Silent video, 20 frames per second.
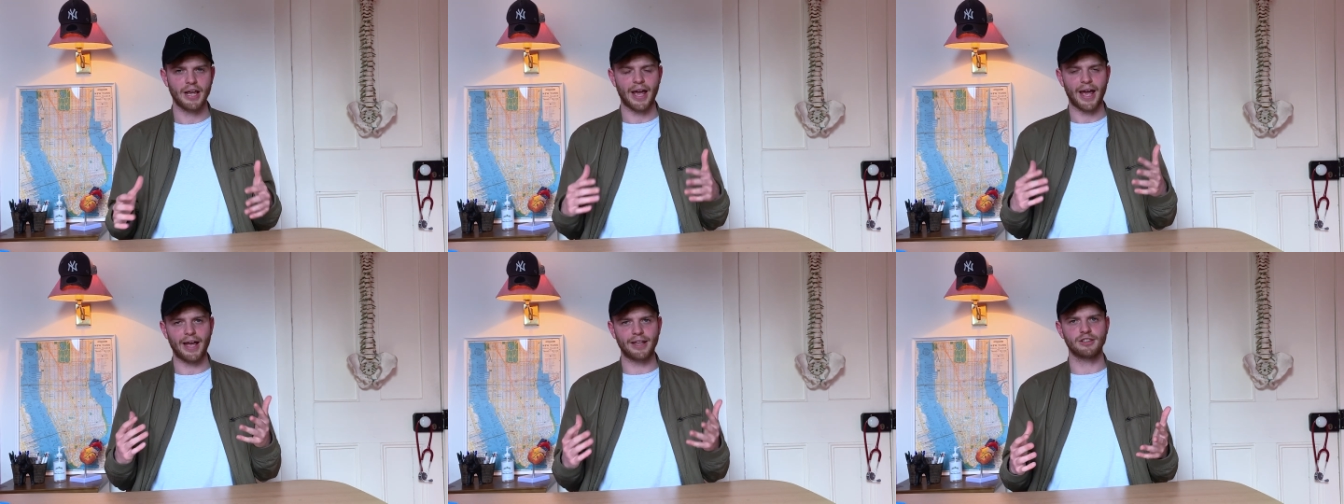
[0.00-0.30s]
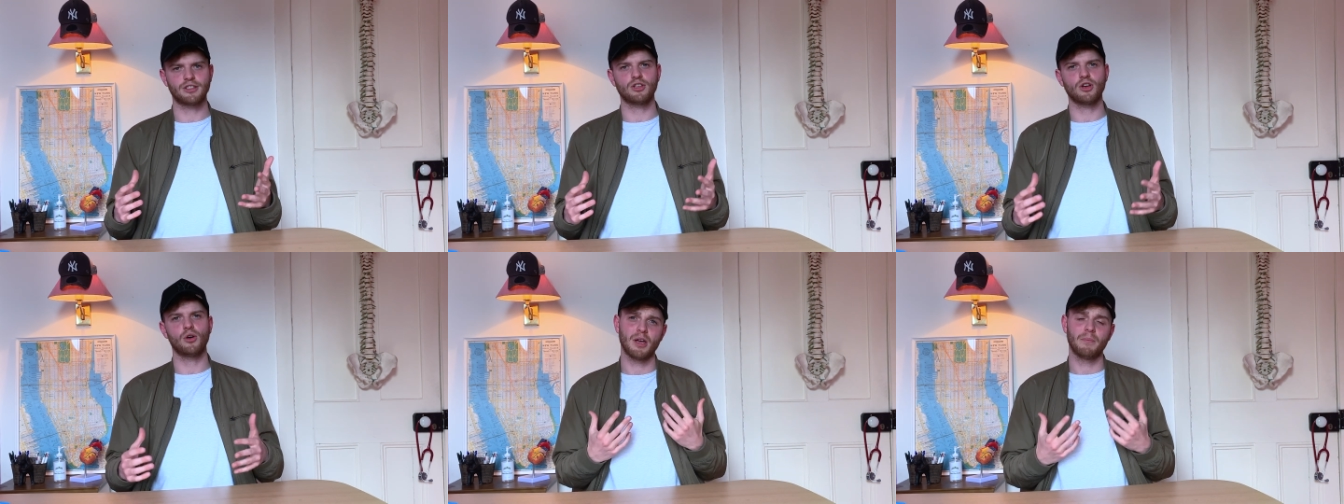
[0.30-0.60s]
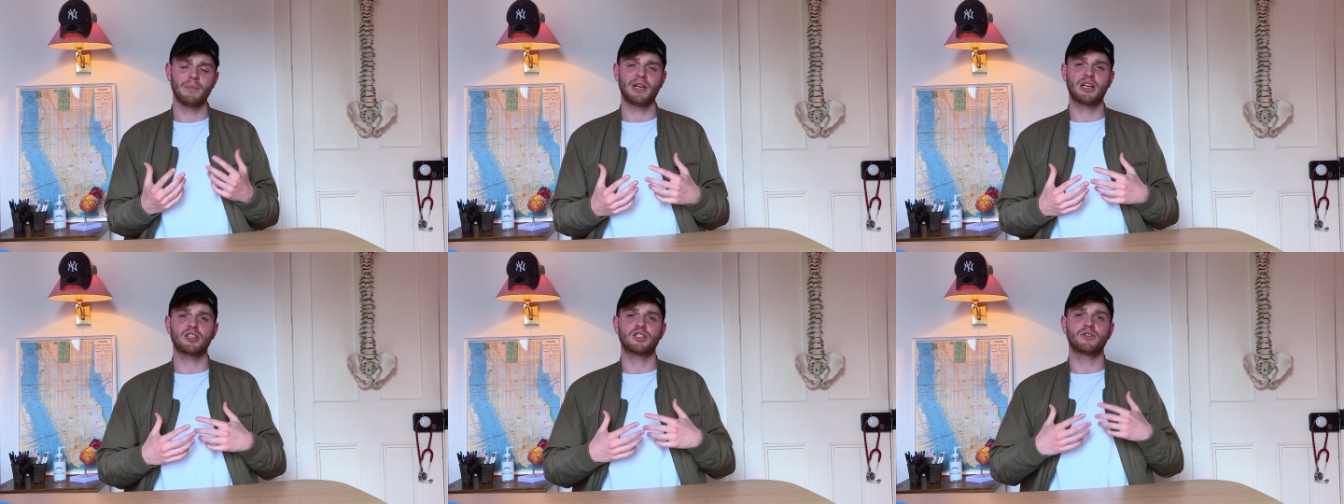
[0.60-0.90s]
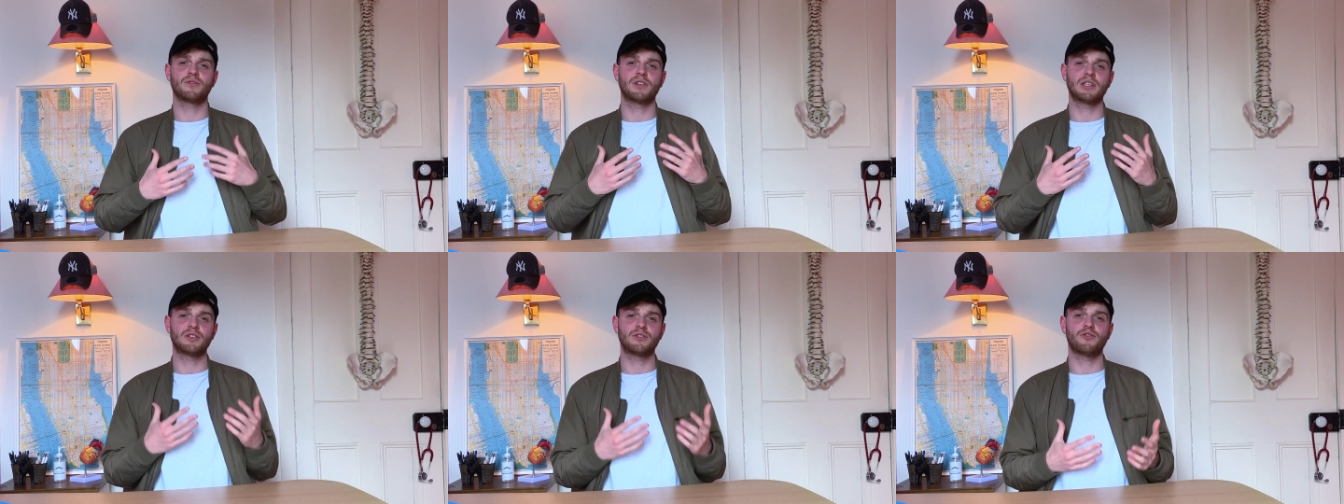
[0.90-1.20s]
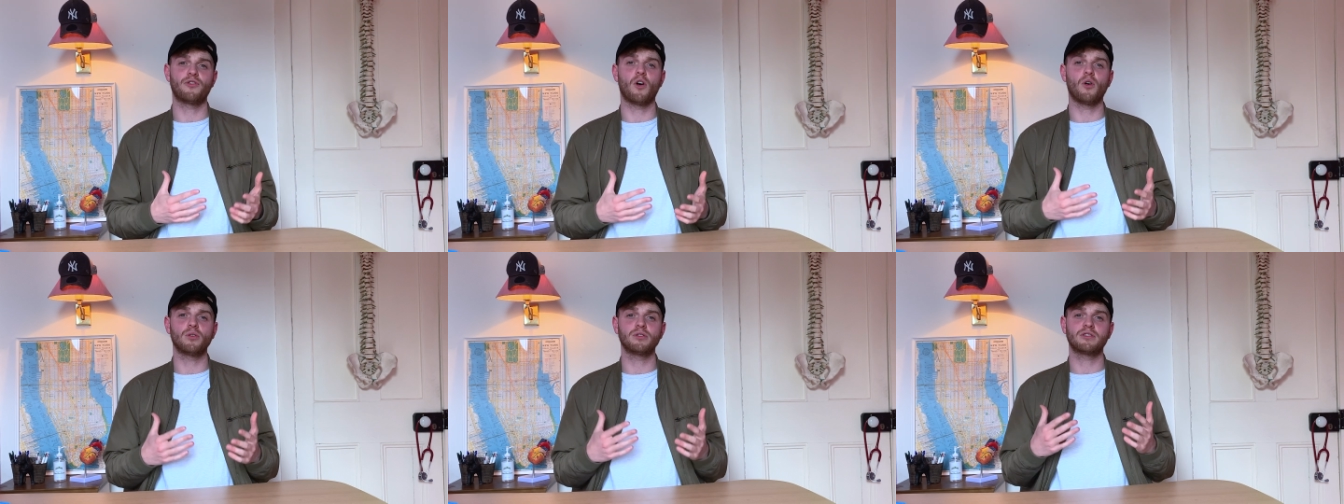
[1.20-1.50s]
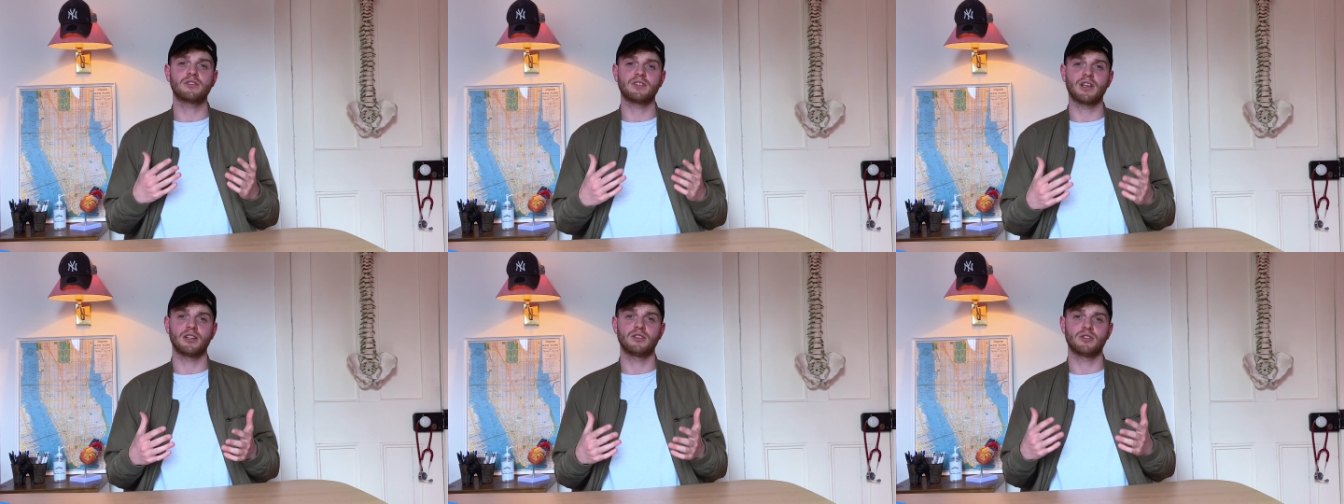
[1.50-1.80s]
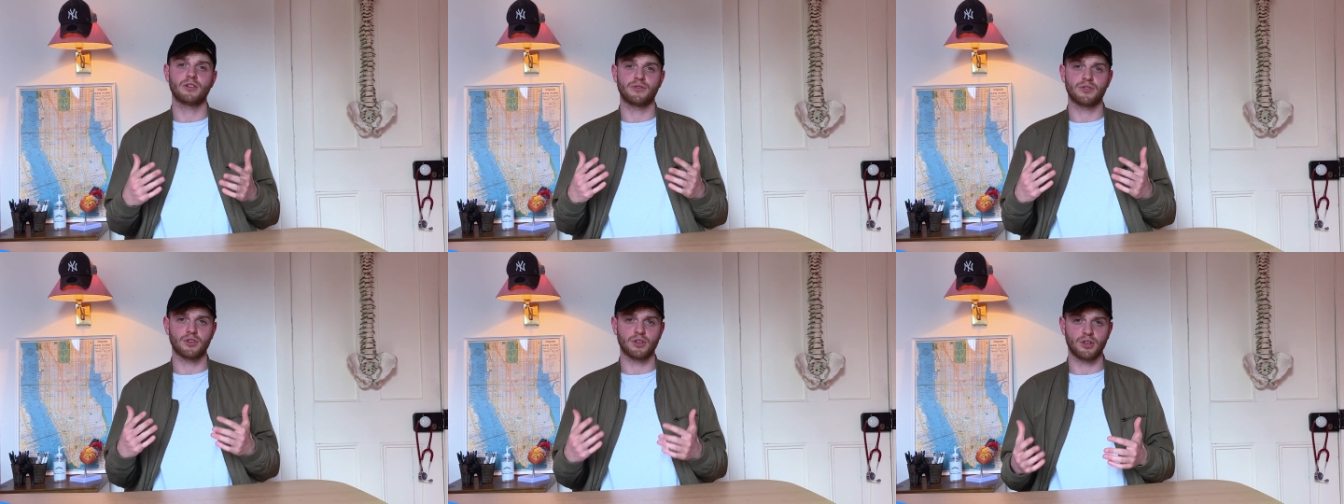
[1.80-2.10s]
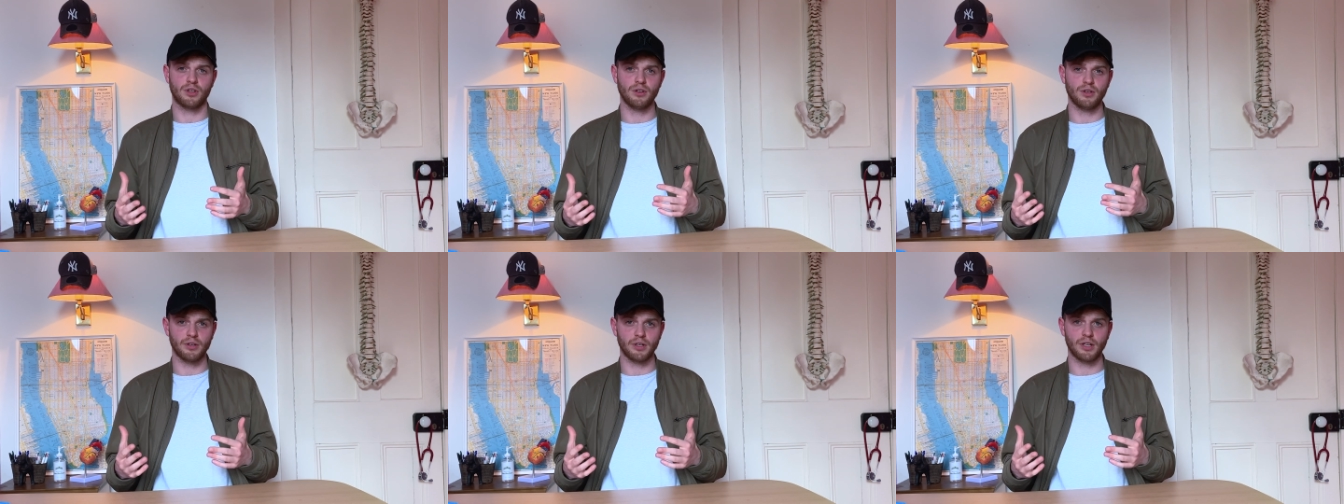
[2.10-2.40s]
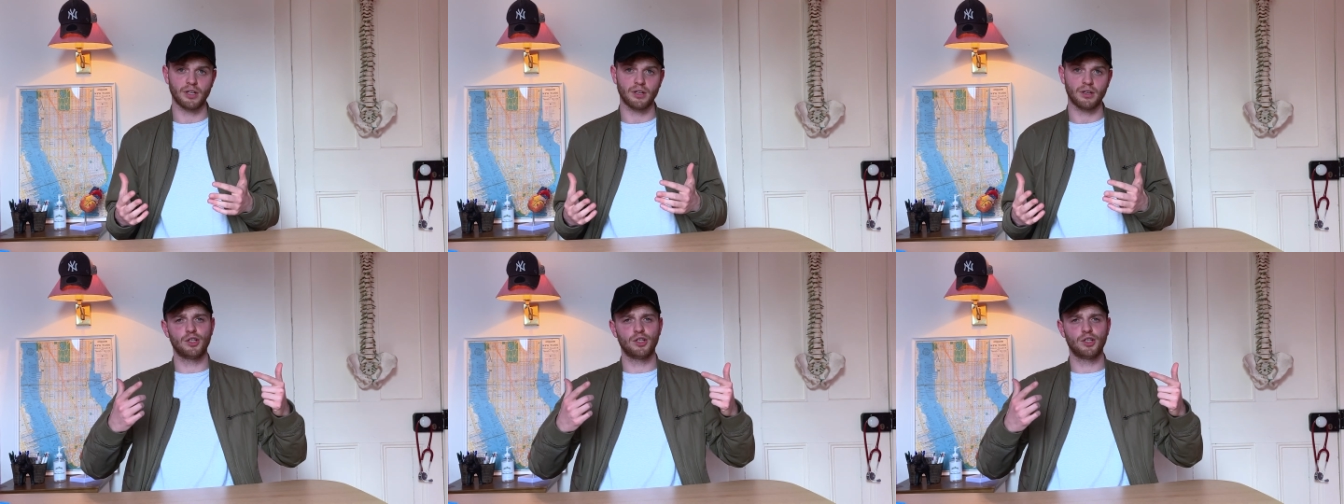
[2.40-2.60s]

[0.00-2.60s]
And so, because of this false sense of security,